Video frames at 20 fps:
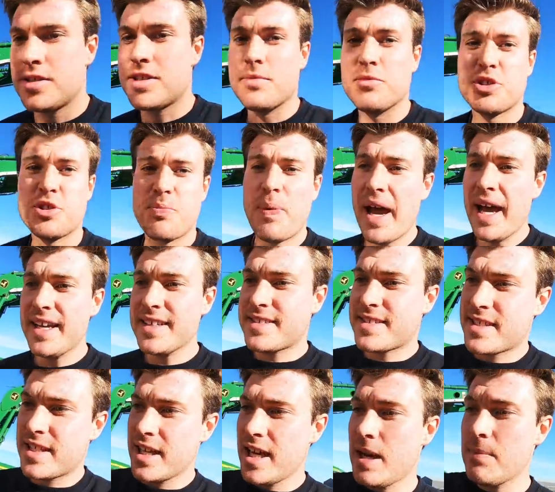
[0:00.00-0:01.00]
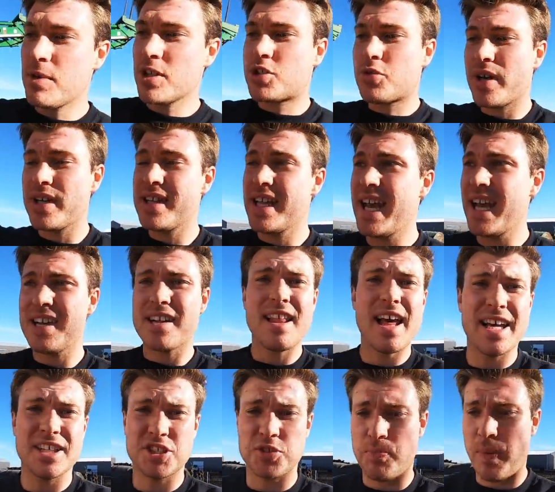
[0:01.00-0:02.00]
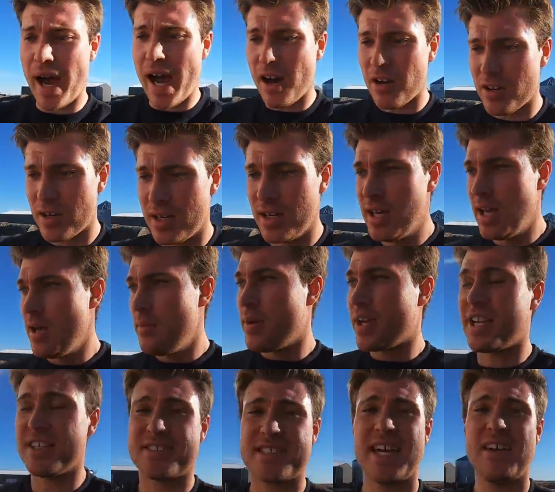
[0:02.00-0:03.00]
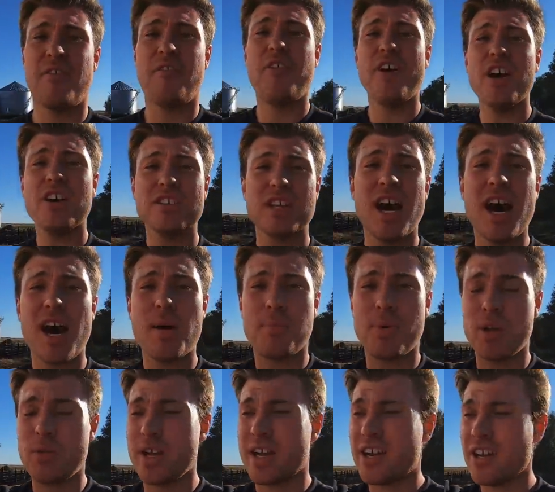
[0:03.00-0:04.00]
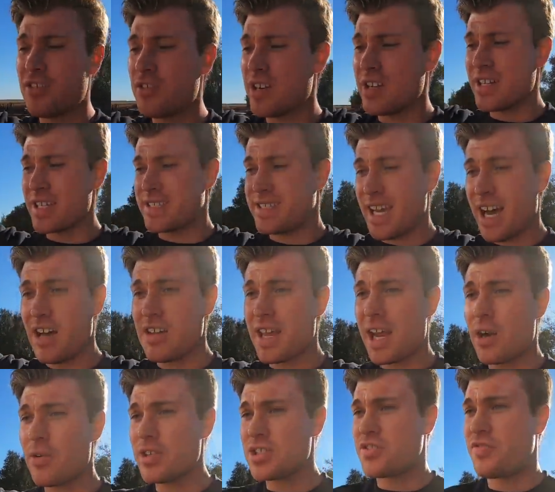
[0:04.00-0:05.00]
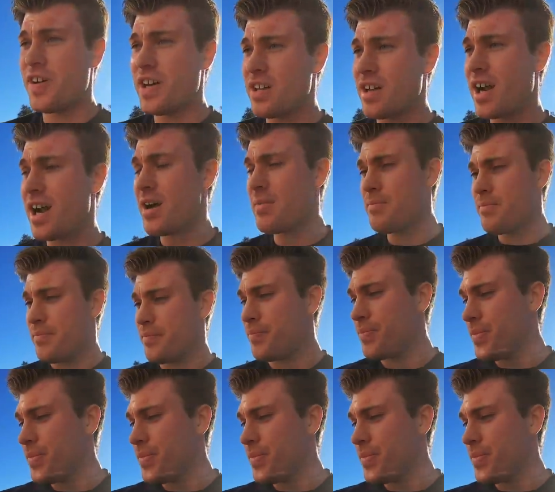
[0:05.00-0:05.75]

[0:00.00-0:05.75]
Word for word: some space in between the end of that spout, because that filled up and we couldn't really tell that it was filling up.